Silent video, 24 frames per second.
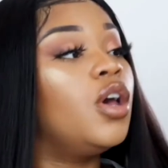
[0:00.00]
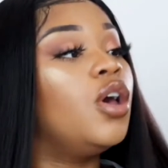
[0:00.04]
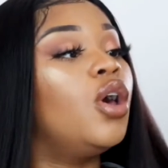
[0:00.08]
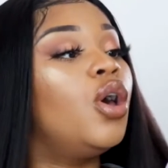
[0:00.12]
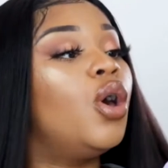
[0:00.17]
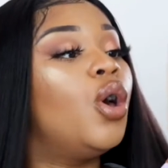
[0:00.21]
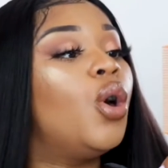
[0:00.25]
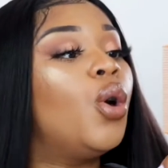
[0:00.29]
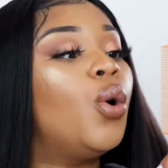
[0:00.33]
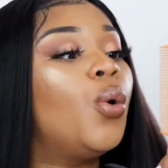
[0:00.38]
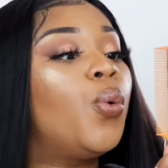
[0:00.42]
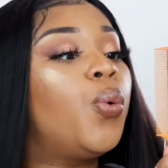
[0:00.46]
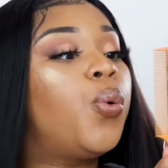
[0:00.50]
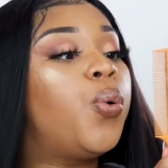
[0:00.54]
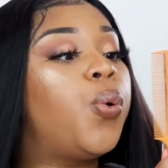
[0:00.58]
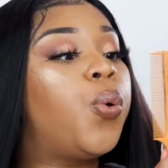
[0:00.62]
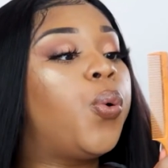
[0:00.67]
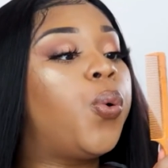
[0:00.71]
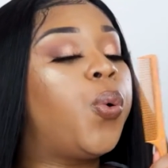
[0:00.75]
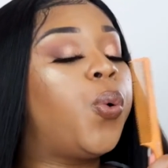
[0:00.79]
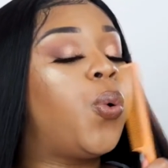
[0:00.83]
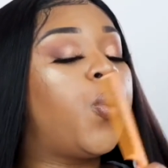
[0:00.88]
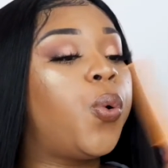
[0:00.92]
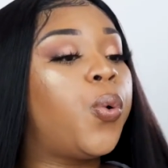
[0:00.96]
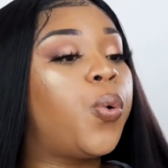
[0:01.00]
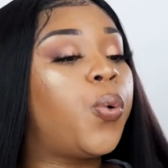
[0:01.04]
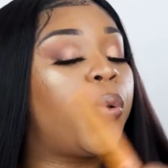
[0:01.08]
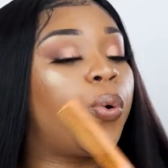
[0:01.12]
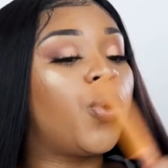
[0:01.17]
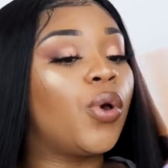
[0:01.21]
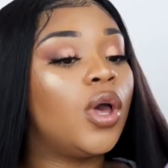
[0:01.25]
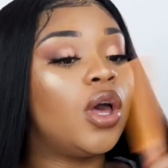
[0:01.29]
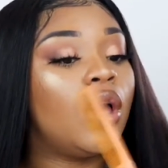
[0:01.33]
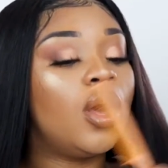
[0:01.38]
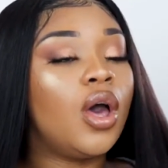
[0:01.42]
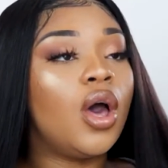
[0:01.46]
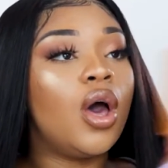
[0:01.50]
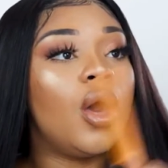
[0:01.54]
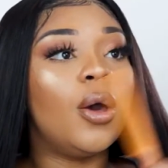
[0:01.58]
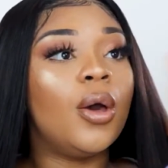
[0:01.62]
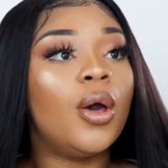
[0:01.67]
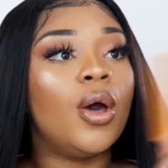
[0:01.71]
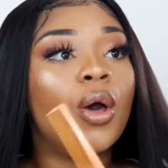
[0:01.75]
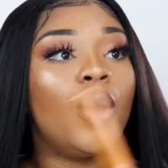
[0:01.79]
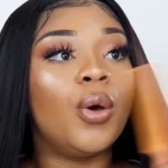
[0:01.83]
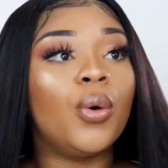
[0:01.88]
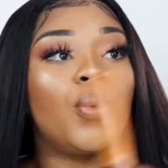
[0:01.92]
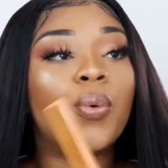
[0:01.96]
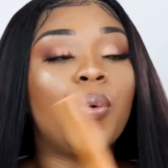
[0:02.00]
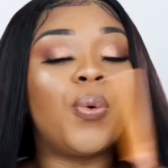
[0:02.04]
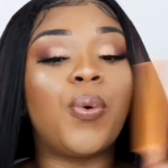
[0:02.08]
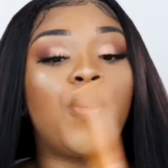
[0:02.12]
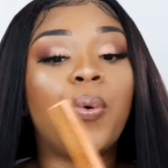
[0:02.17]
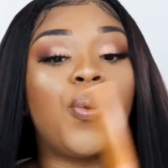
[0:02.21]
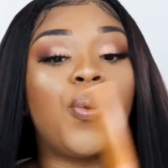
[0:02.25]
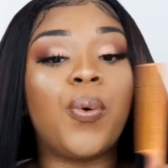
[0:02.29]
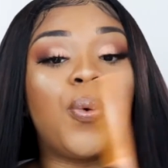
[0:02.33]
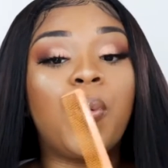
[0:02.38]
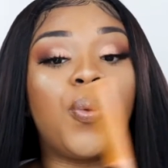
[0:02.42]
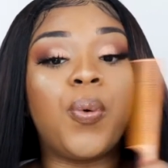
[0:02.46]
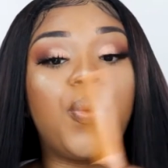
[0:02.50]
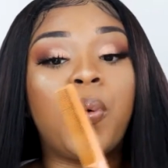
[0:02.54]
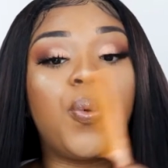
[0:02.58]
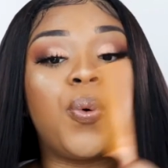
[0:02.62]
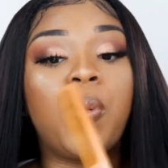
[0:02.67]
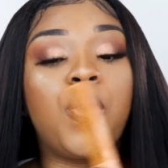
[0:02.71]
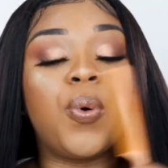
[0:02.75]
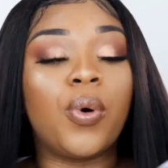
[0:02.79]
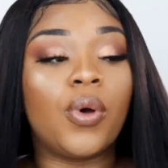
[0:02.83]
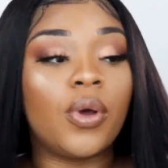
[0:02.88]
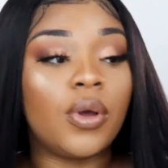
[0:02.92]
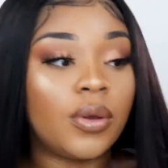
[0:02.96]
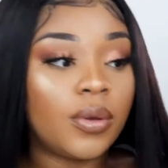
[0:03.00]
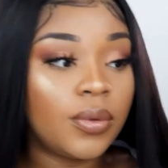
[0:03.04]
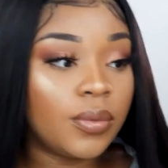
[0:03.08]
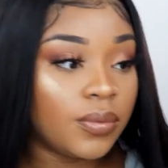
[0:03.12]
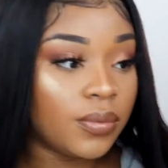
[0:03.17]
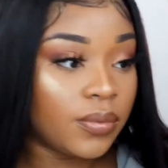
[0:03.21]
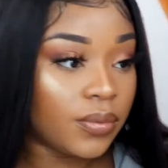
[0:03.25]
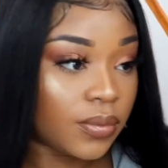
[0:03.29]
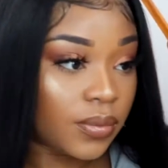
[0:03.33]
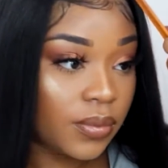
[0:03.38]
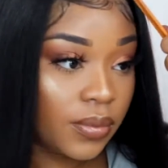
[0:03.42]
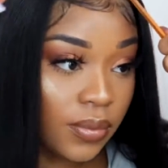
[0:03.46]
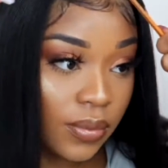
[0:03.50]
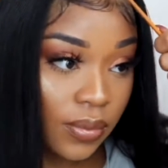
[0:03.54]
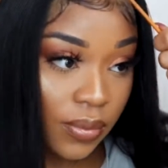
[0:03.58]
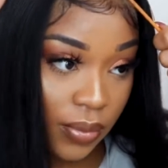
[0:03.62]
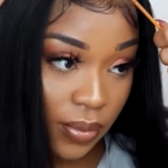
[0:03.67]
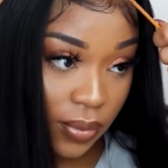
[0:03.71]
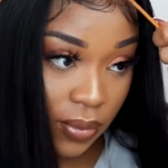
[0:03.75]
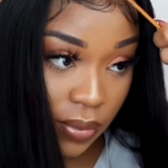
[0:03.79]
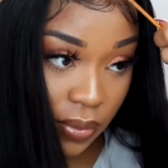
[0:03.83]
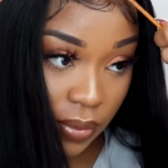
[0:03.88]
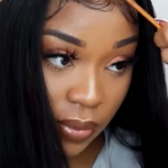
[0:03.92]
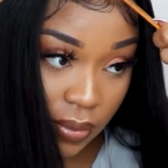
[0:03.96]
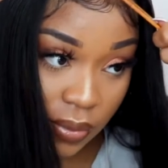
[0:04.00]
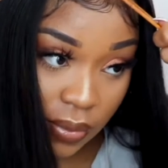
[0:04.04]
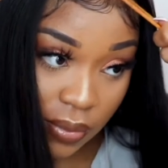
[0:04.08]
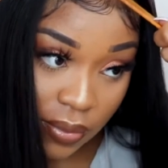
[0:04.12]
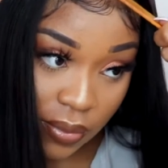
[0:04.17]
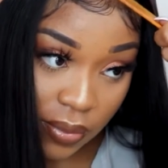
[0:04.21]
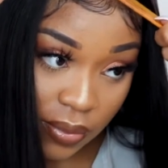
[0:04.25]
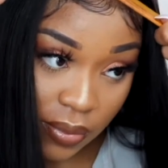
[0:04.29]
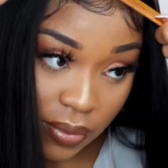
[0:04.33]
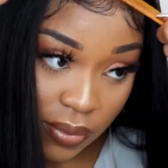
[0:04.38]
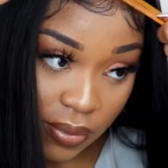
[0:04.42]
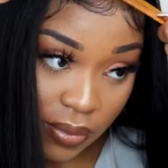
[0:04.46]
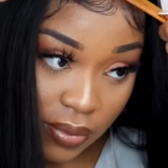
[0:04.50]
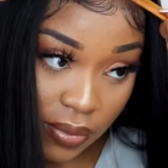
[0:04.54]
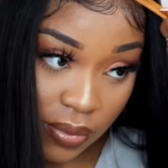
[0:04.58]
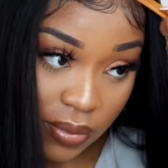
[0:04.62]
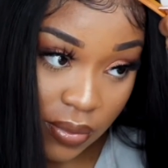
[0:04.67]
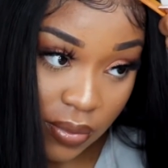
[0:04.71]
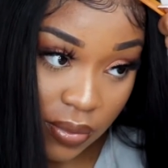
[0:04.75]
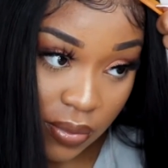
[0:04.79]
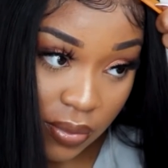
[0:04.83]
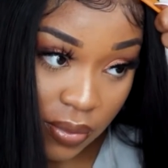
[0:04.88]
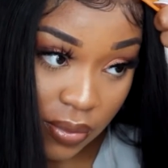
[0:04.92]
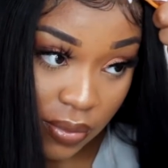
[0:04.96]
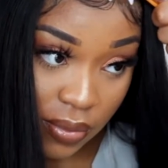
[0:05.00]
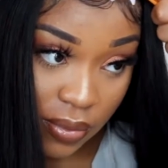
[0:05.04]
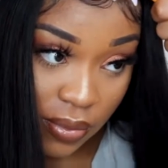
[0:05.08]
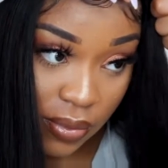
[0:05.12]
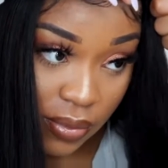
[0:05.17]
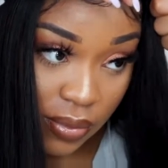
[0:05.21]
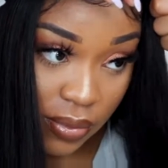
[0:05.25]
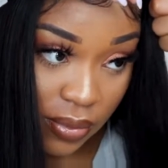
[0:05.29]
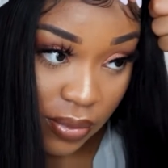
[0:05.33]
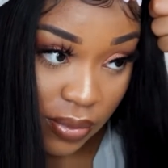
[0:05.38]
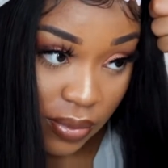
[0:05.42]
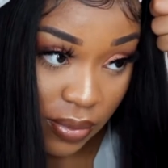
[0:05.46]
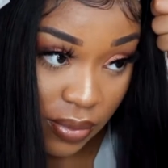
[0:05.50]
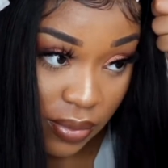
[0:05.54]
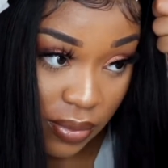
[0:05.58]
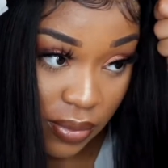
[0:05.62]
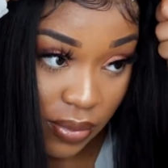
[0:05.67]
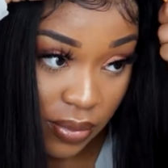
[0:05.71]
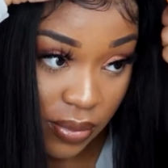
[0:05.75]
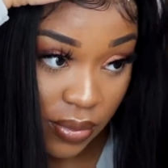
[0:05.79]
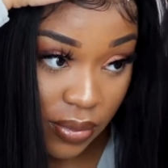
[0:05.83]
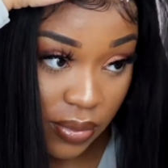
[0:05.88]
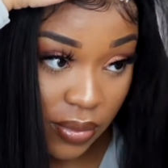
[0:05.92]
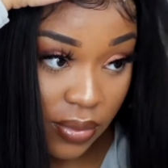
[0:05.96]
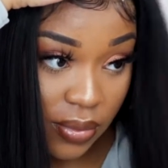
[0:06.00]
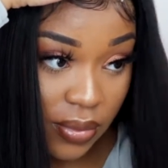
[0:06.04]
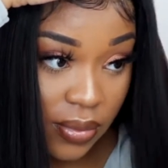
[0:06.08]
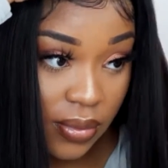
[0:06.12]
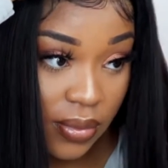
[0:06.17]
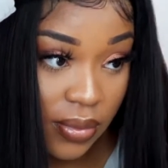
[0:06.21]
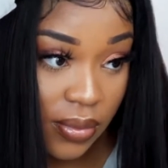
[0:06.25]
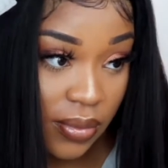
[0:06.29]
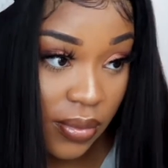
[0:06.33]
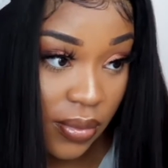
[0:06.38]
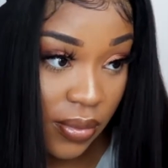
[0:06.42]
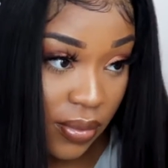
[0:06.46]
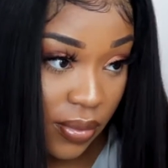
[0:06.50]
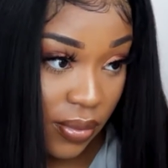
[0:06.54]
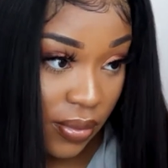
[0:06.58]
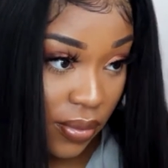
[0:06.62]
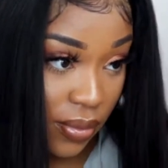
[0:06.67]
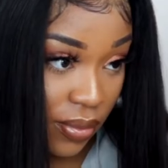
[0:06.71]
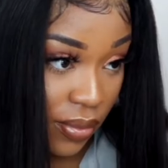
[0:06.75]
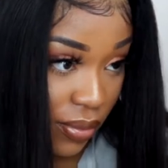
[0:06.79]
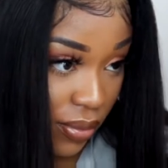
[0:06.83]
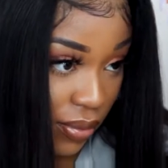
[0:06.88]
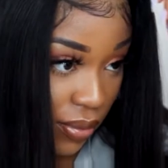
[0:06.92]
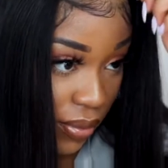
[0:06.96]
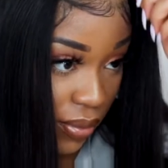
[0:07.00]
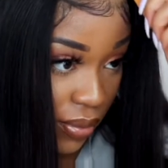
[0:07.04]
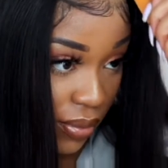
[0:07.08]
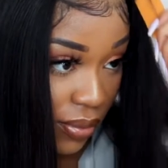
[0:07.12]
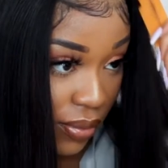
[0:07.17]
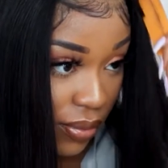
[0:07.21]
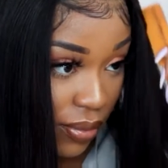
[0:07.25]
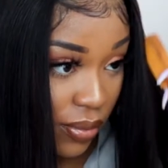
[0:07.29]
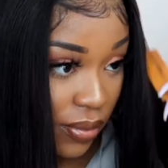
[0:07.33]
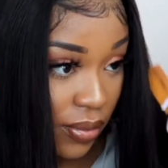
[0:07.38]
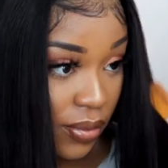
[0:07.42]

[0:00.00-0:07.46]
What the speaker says: [no speech]